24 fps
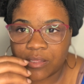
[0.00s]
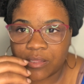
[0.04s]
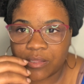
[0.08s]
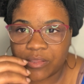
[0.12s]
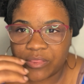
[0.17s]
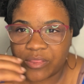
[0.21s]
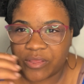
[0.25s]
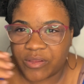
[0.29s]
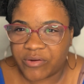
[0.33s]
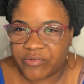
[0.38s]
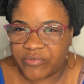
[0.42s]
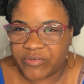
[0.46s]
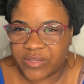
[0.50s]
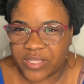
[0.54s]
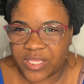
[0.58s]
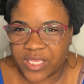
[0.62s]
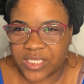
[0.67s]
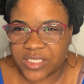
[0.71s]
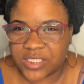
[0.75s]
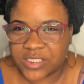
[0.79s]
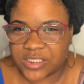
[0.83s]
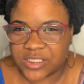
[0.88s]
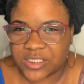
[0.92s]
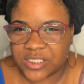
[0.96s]
their
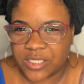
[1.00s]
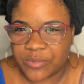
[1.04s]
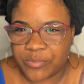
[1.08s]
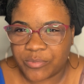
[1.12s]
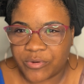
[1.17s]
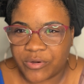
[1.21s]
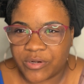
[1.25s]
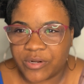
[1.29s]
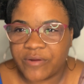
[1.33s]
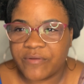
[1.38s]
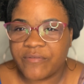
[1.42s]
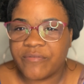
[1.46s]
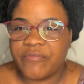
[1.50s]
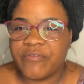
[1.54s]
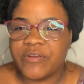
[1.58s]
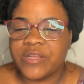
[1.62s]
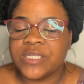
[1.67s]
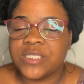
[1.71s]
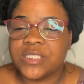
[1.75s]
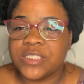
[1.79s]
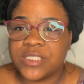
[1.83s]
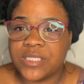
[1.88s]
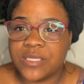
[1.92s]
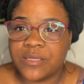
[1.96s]
relationship or their
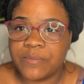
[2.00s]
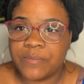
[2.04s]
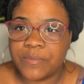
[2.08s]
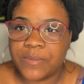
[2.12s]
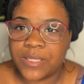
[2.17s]
friendship,